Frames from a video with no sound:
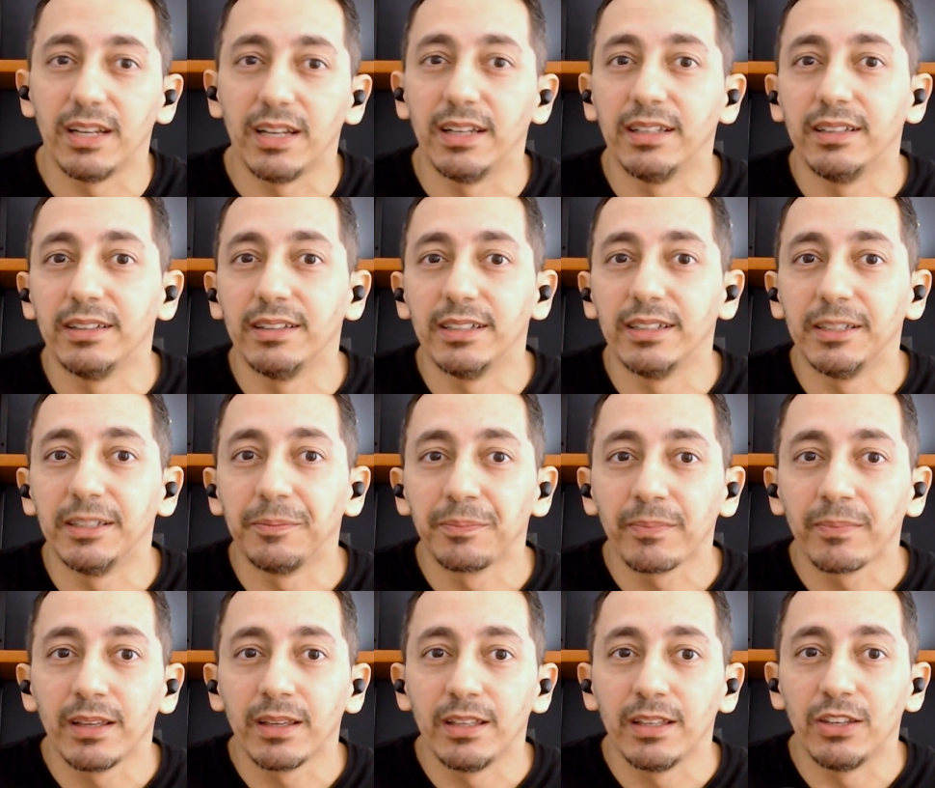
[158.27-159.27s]
And
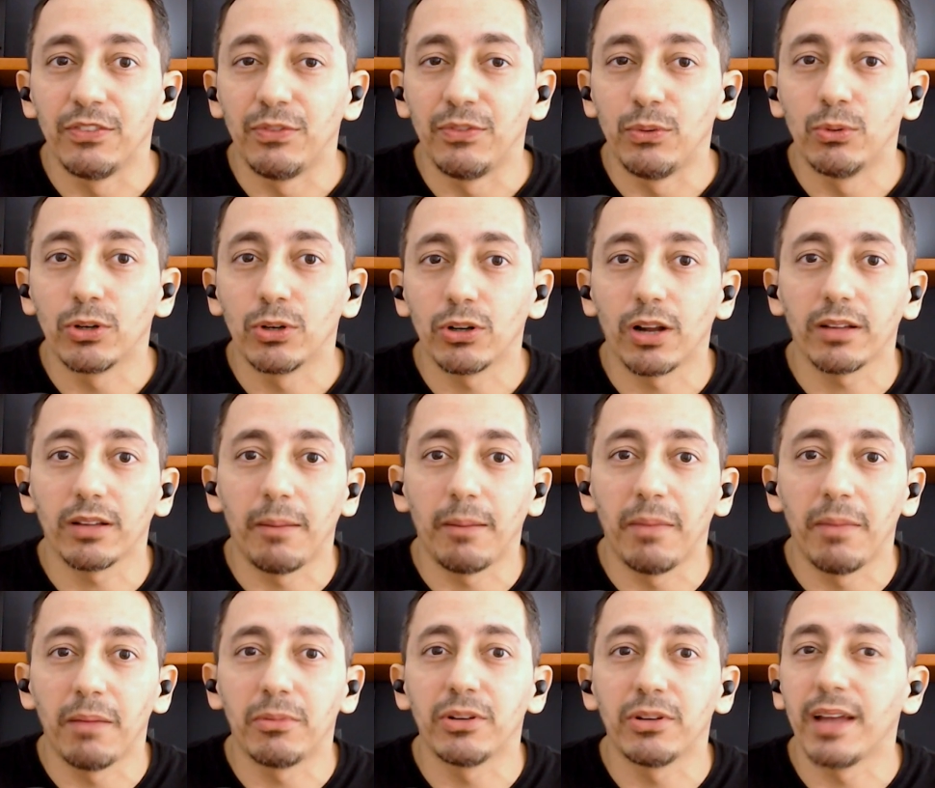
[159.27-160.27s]
if you are not a
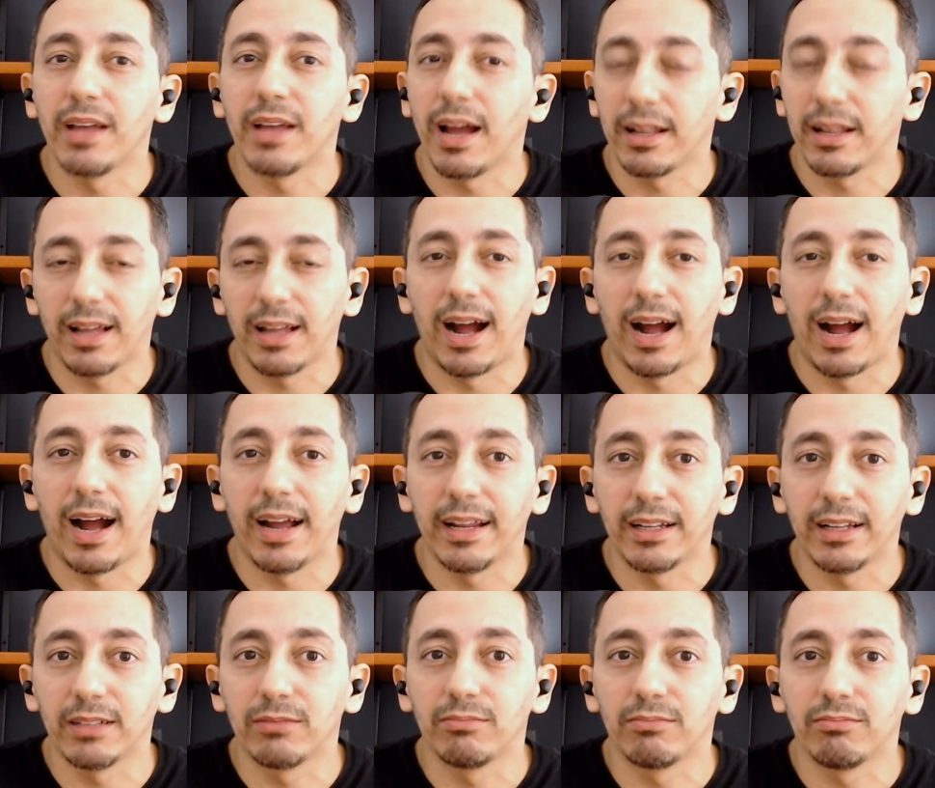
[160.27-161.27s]
member yet,
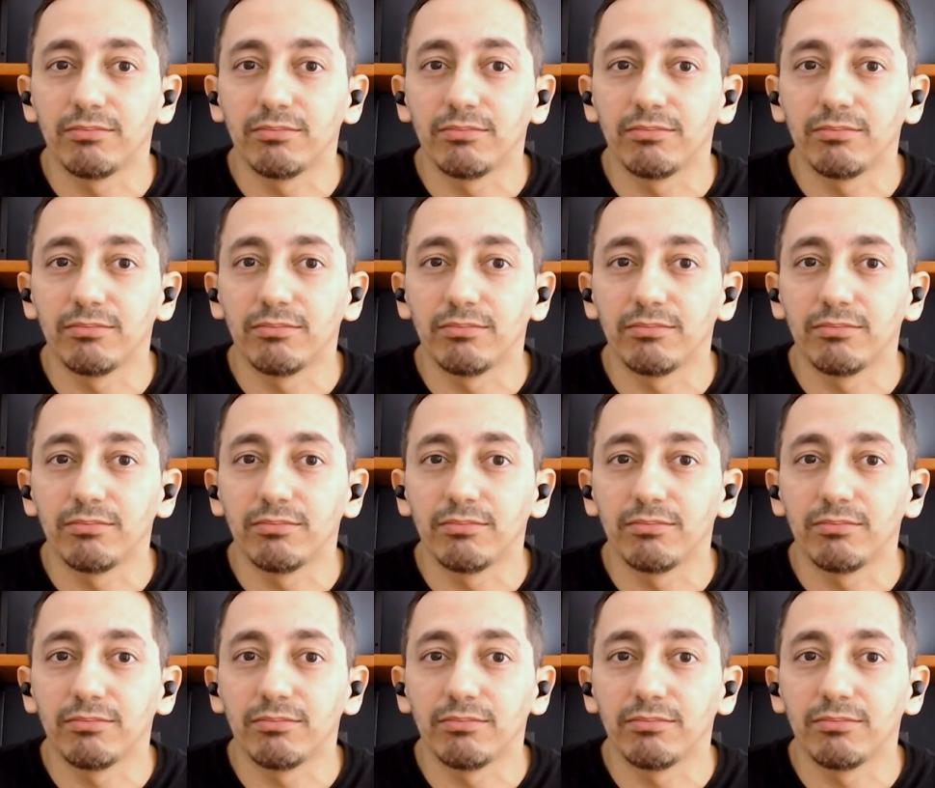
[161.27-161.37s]
I